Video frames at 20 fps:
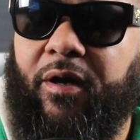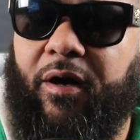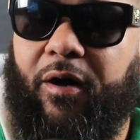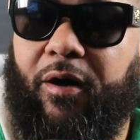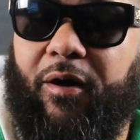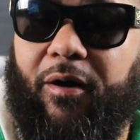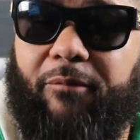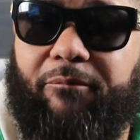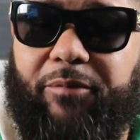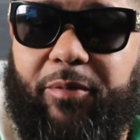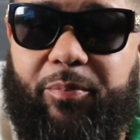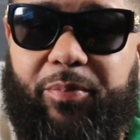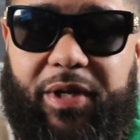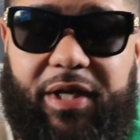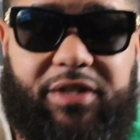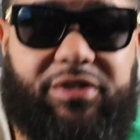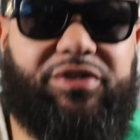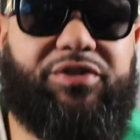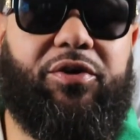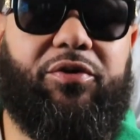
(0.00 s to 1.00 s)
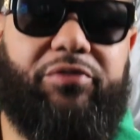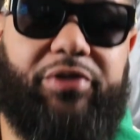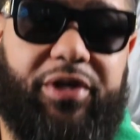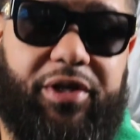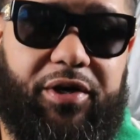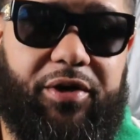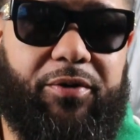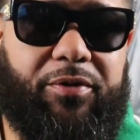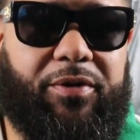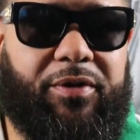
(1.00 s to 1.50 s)
Um, the big story
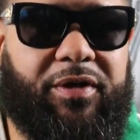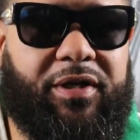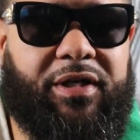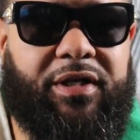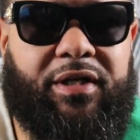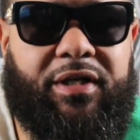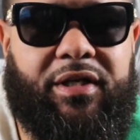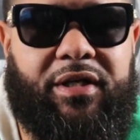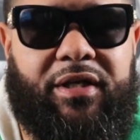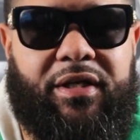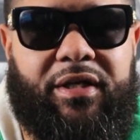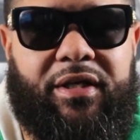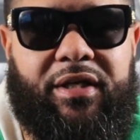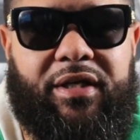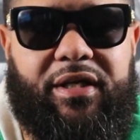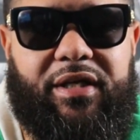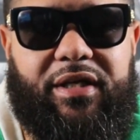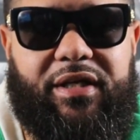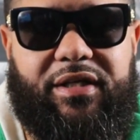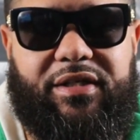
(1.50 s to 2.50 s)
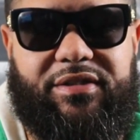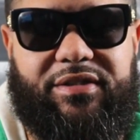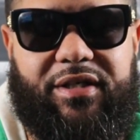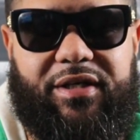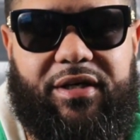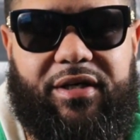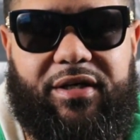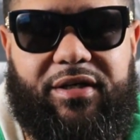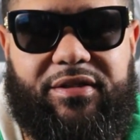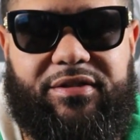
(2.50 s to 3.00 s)
though is a
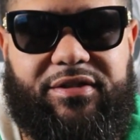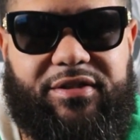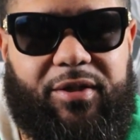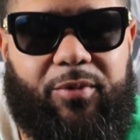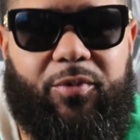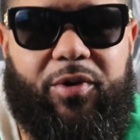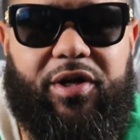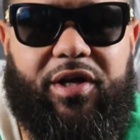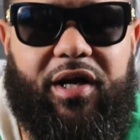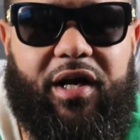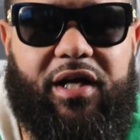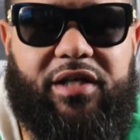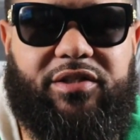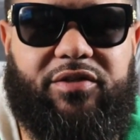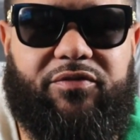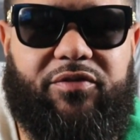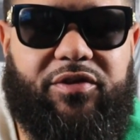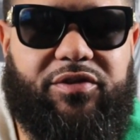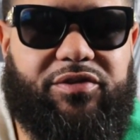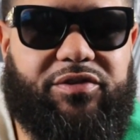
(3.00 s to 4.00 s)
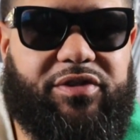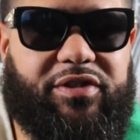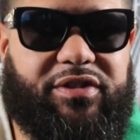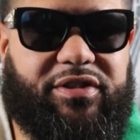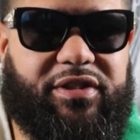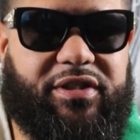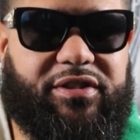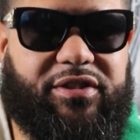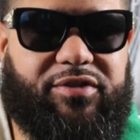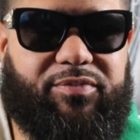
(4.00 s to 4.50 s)
uh, somewhat controversial
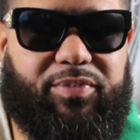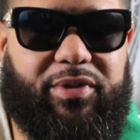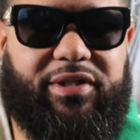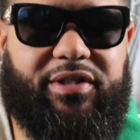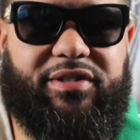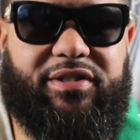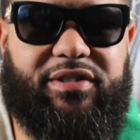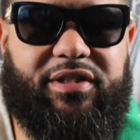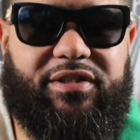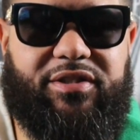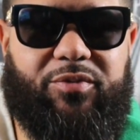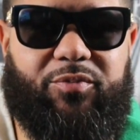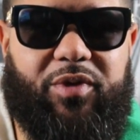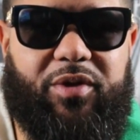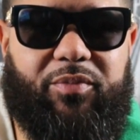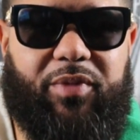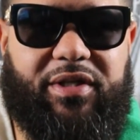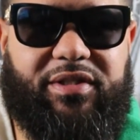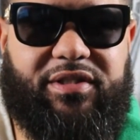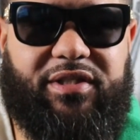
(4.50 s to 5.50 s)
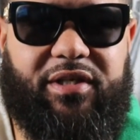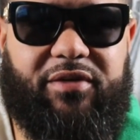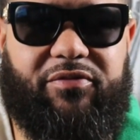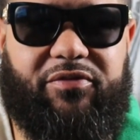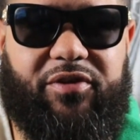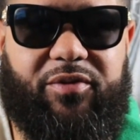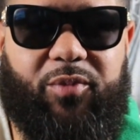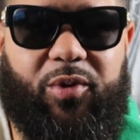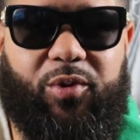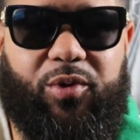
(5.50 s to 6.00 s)
decision, split decision win by
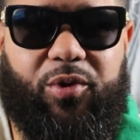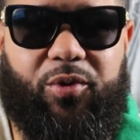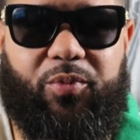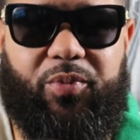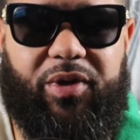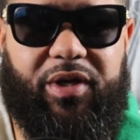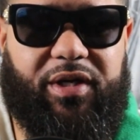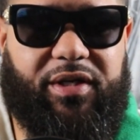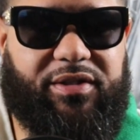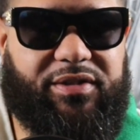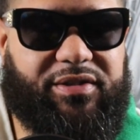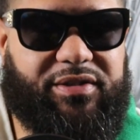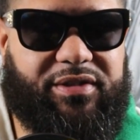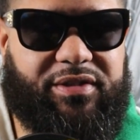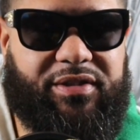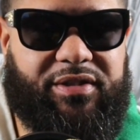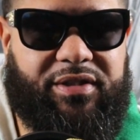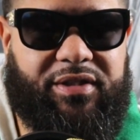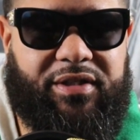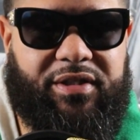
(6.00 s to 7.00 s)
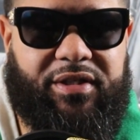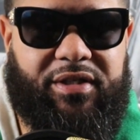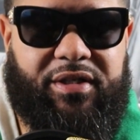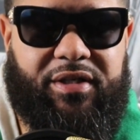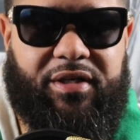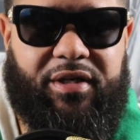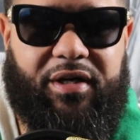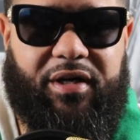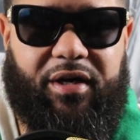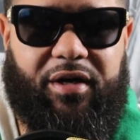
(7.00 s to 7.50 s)
Teofimo Lopez
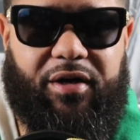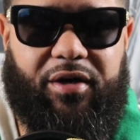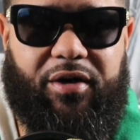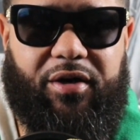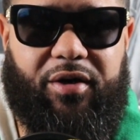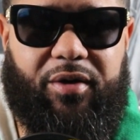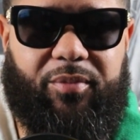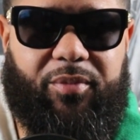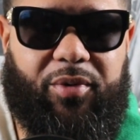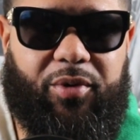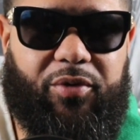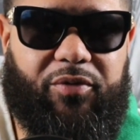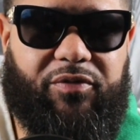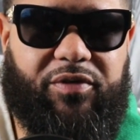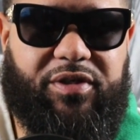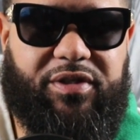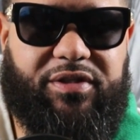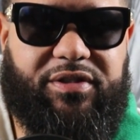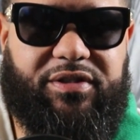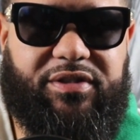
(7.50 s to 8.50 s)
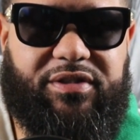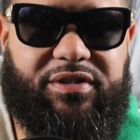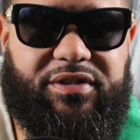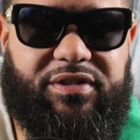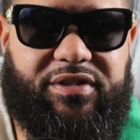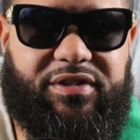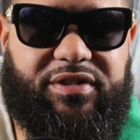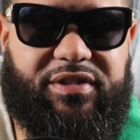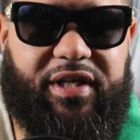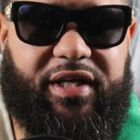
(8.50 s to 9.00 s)
um, over
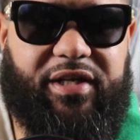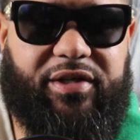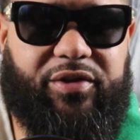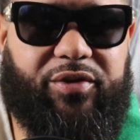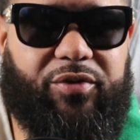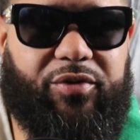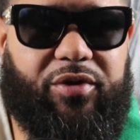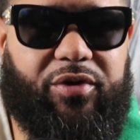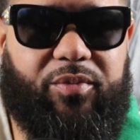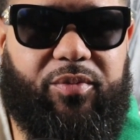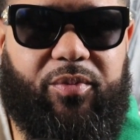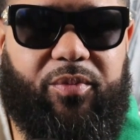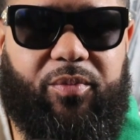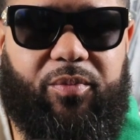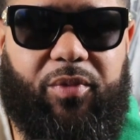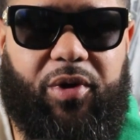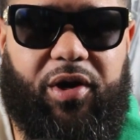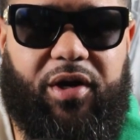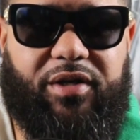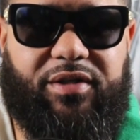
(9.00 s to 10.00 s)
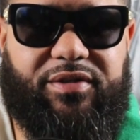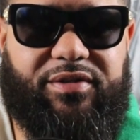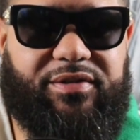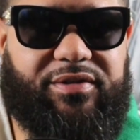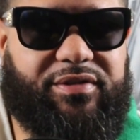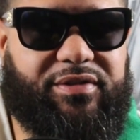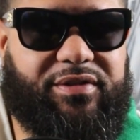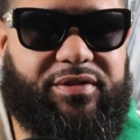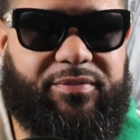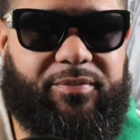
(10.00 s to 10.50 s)
Sandor Martin
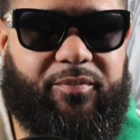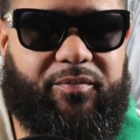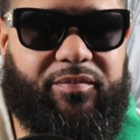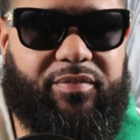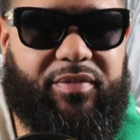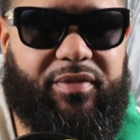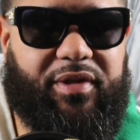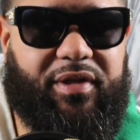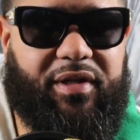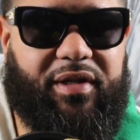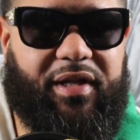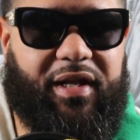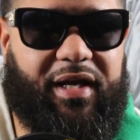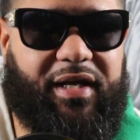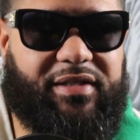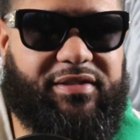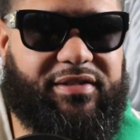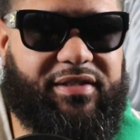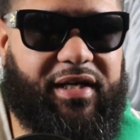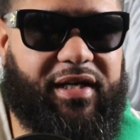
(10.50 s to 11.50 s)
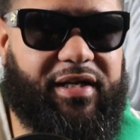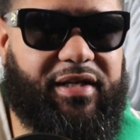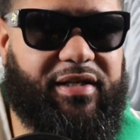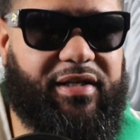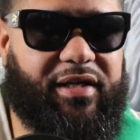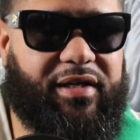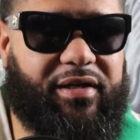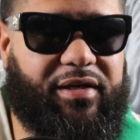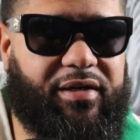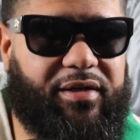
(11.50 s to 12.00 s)
last night.
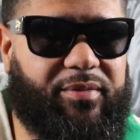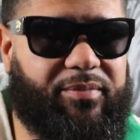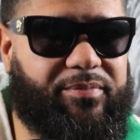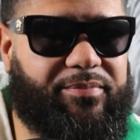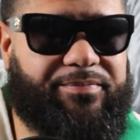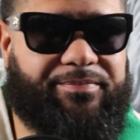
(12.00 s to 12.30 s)
Um,